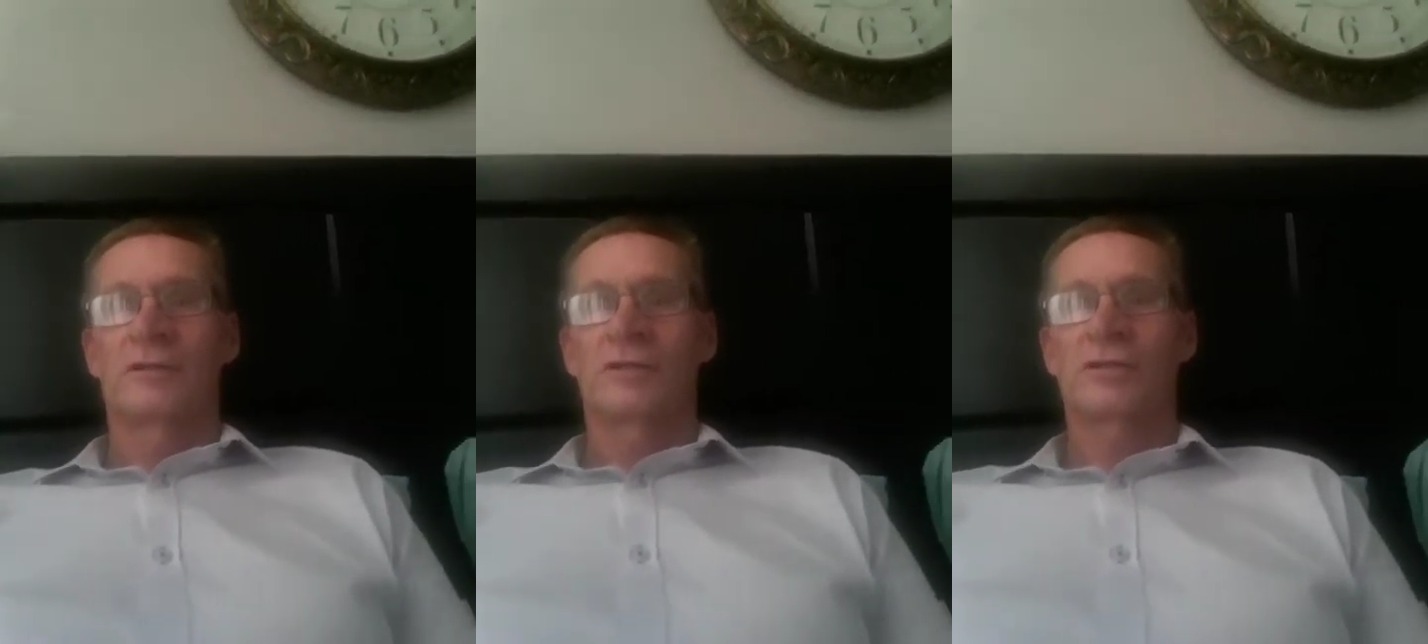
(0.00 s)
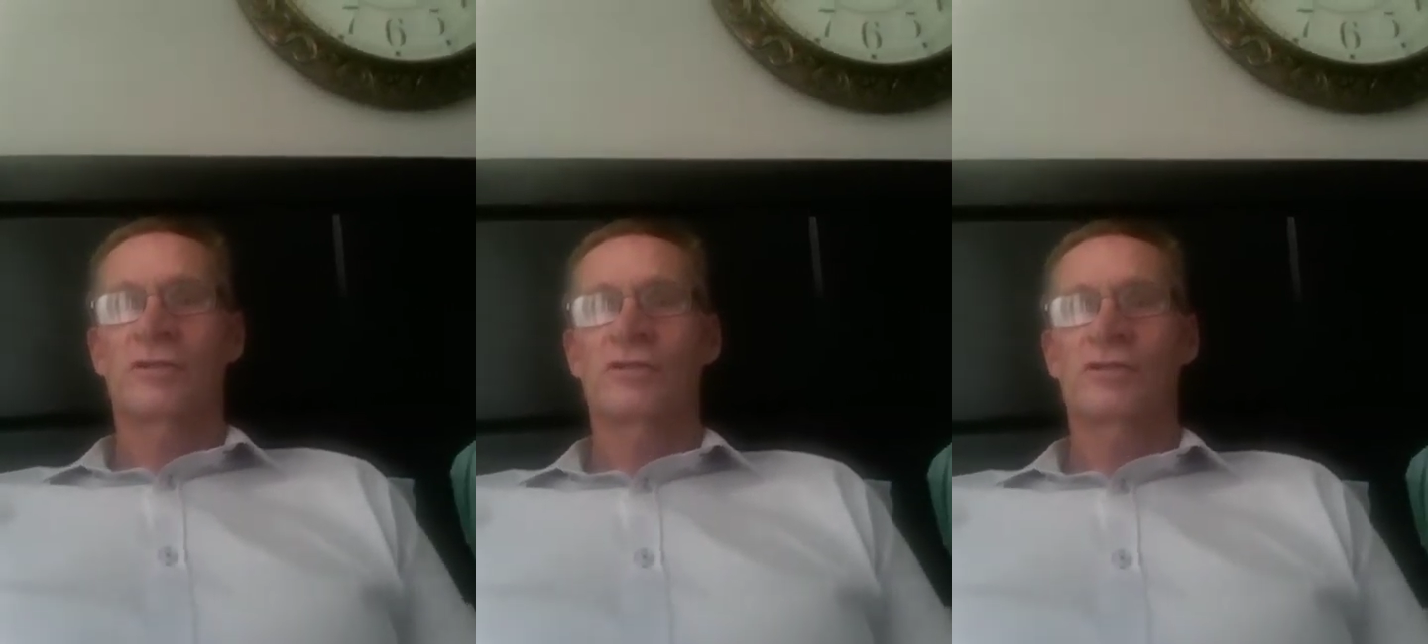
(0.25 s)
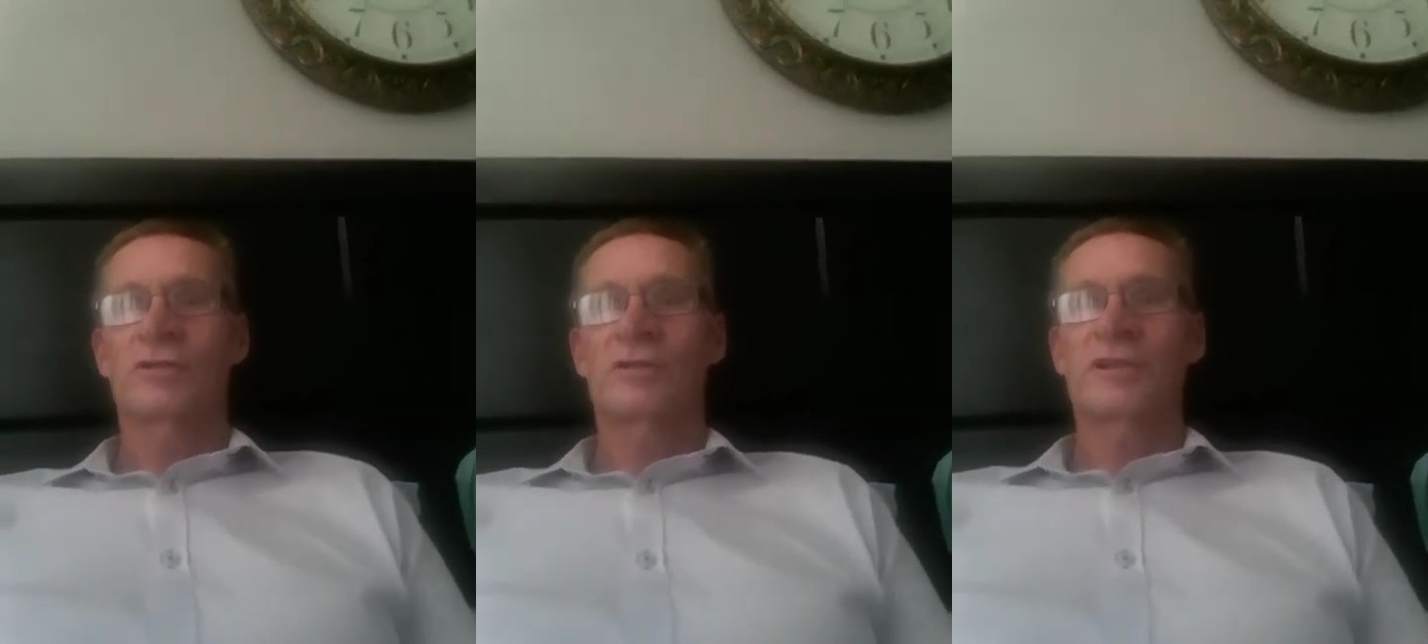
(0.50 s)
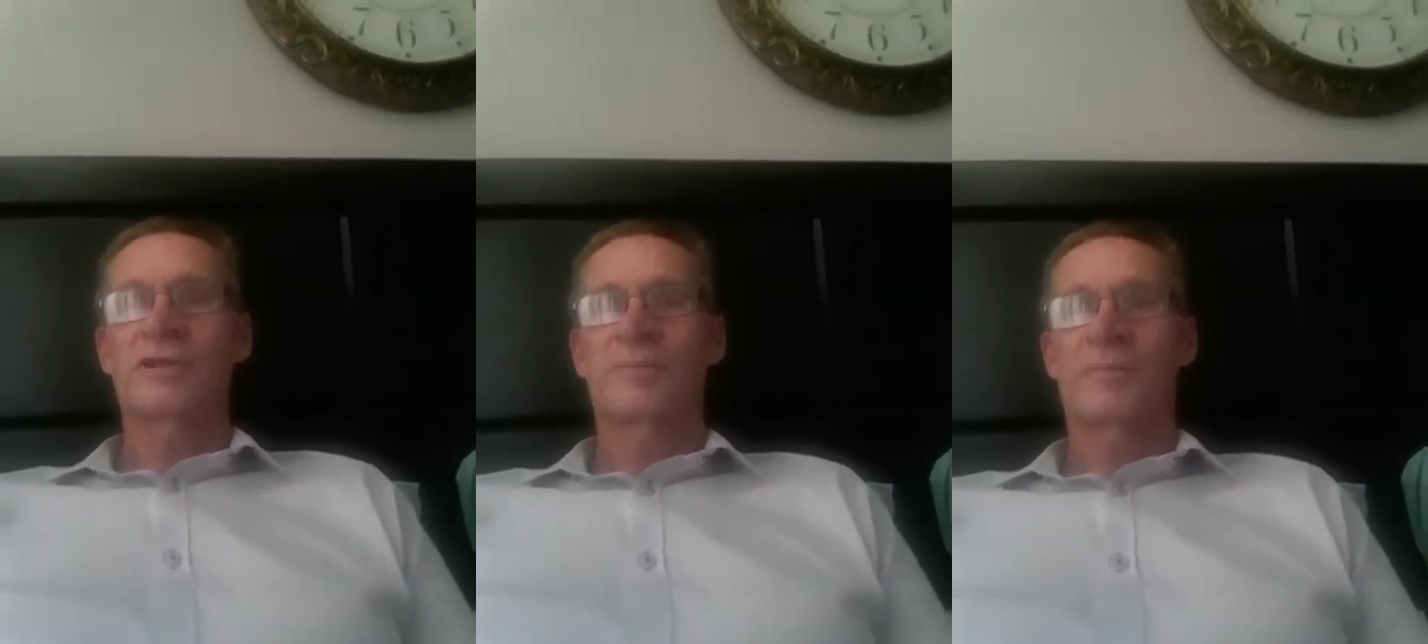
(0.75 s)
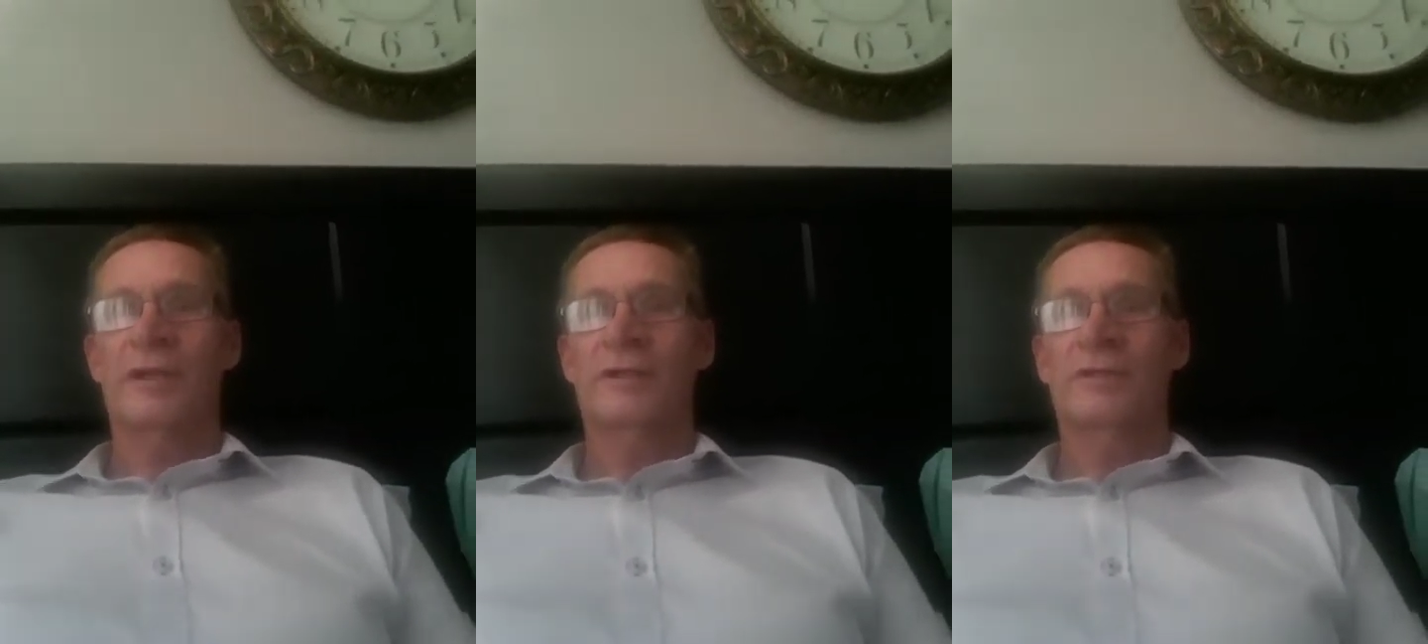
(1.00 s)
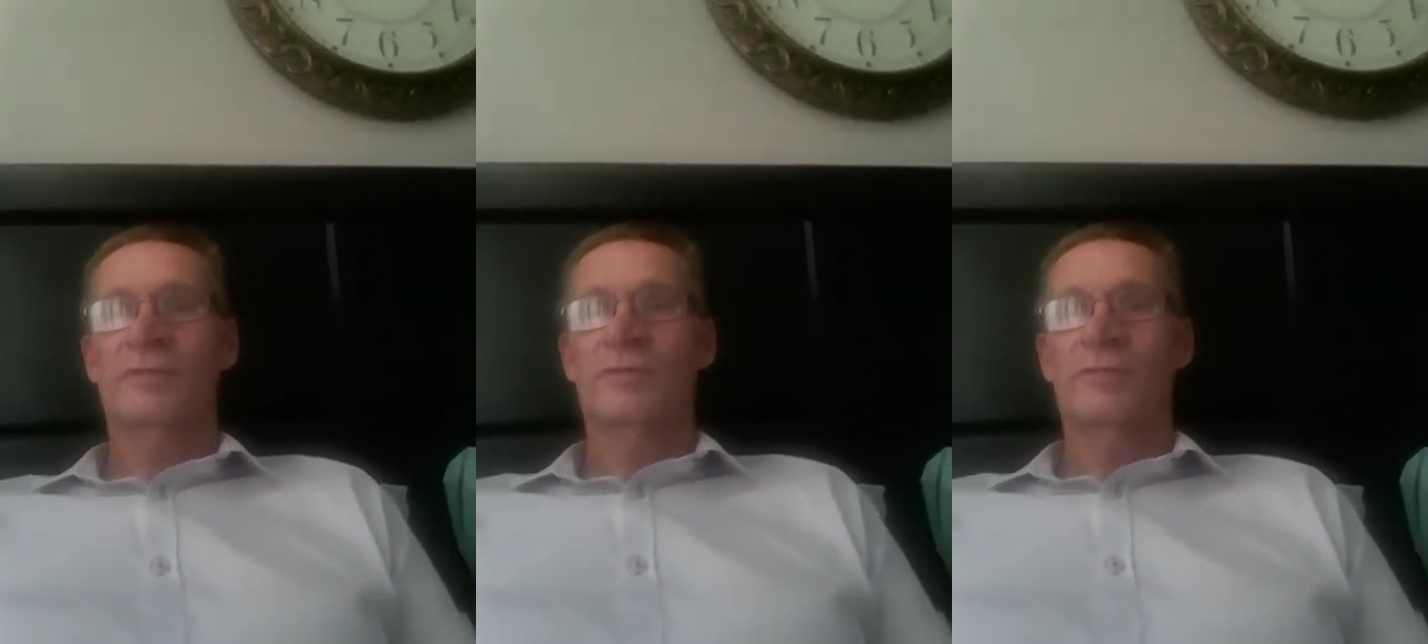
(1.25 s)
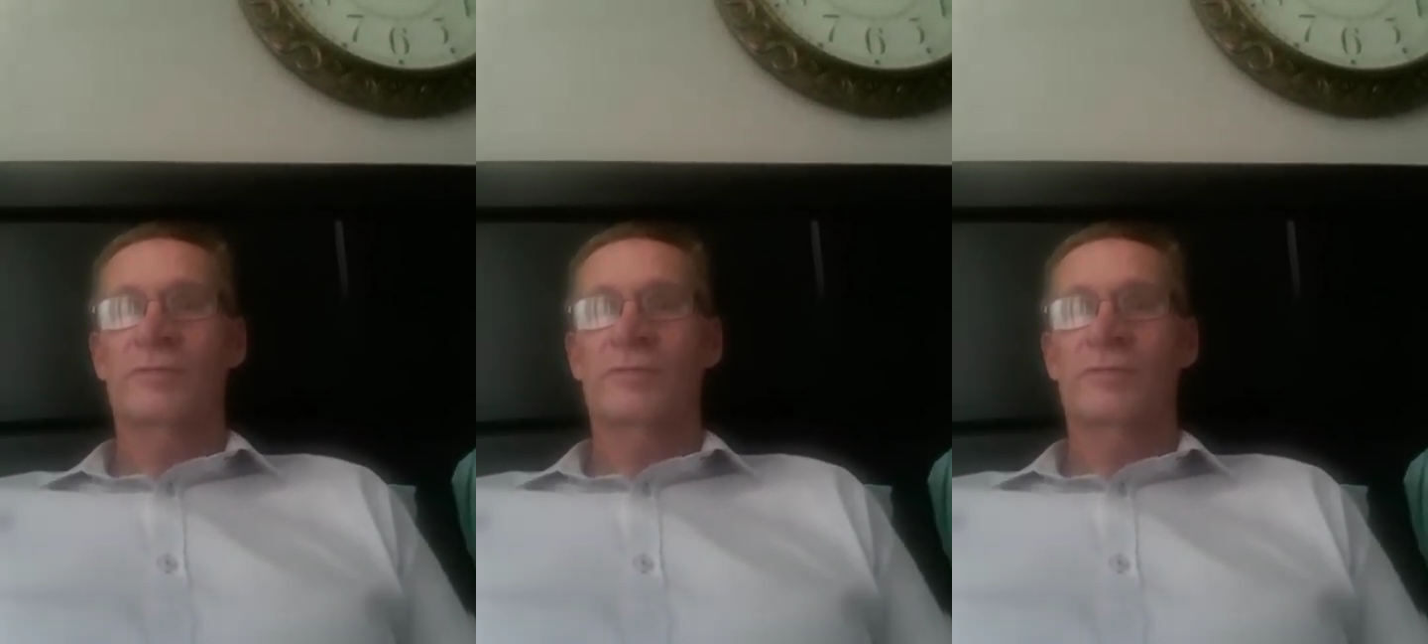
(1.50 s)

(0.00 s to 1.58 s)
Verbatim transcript: Church still gets packed,